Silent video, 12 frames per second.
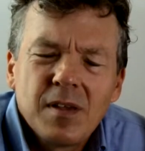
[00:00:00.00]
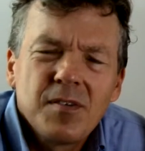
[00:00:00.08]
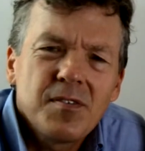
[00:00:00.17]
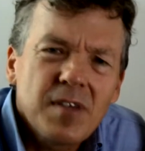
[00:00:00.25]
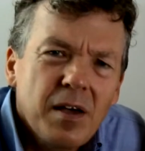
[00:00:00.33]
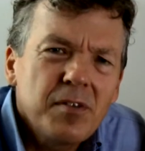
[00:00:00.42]

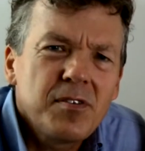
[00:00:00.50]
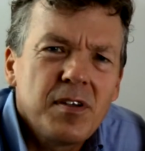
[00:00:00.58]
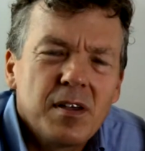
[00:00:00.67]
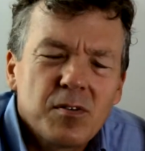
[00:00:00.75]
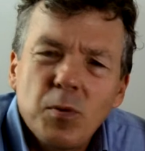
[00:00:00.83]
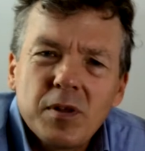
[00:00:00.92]

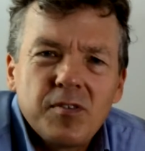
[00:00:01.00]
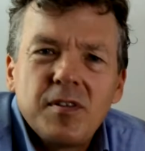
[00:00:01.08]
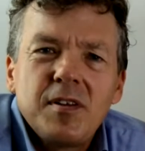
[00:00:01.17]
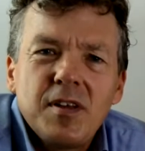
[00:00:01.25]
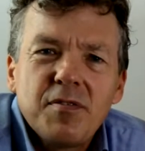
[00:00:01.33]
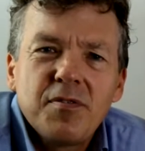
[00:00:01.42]
Celsius, what's
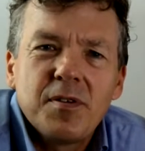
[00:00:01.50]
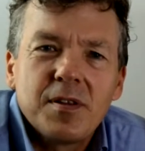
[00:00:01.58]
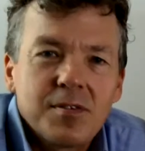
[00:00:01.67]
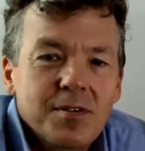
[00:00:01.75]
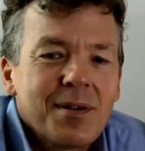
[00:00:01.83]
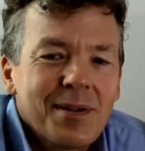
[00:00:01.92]
the
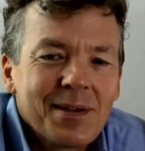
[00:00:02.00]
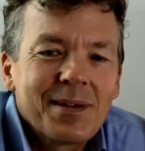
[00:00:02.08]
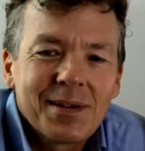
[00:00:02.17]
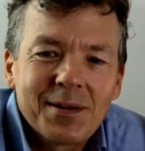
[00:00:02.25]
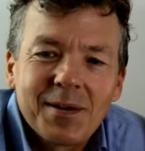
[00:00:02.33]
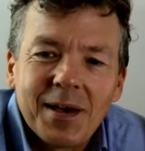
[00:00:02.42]
difference?
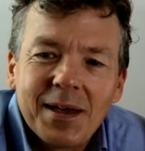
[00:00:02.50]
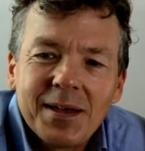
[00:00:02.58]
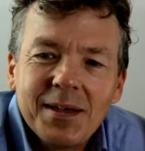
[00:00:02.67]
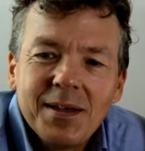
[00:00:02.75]
Okay,